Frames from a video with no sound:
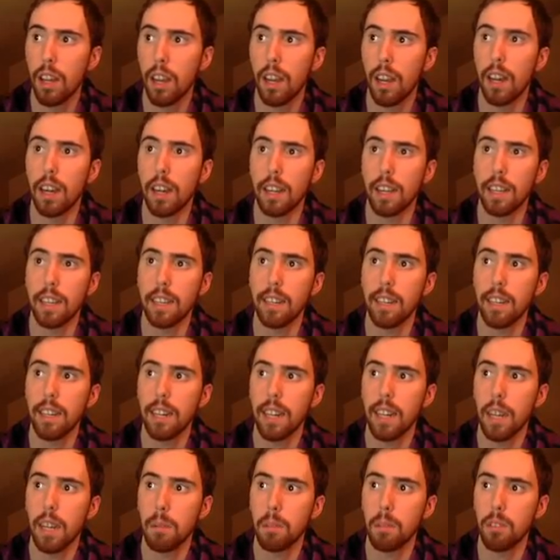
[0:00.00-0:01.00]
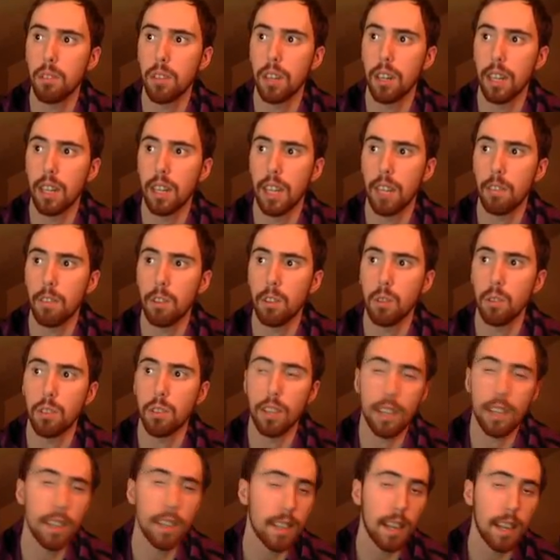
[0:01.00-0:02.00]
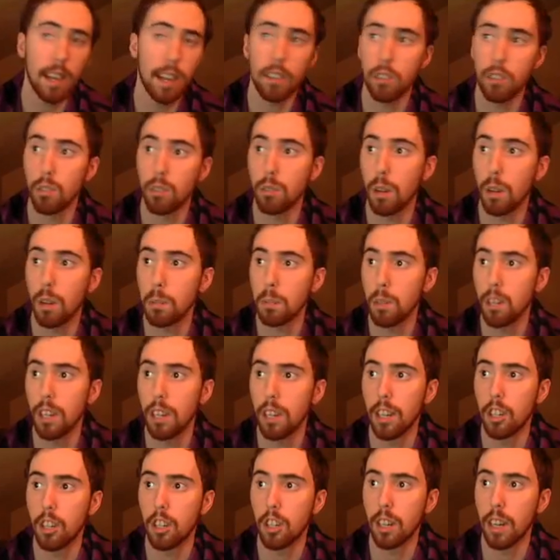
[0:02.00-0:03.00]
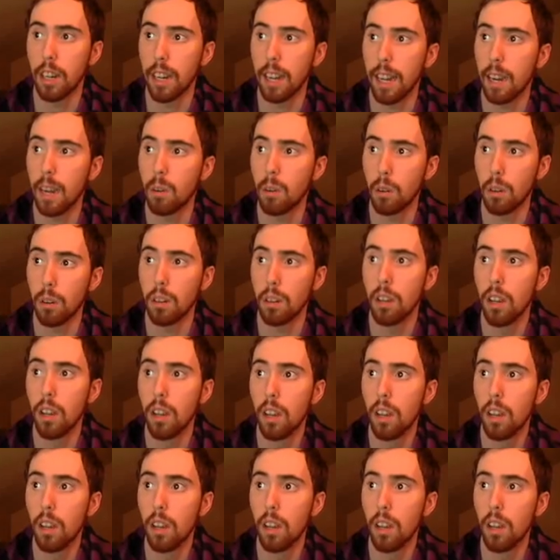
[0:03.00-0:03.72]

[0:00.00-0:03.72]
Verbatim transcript: uh, killing them is going to give you 10,000 reputation an hour.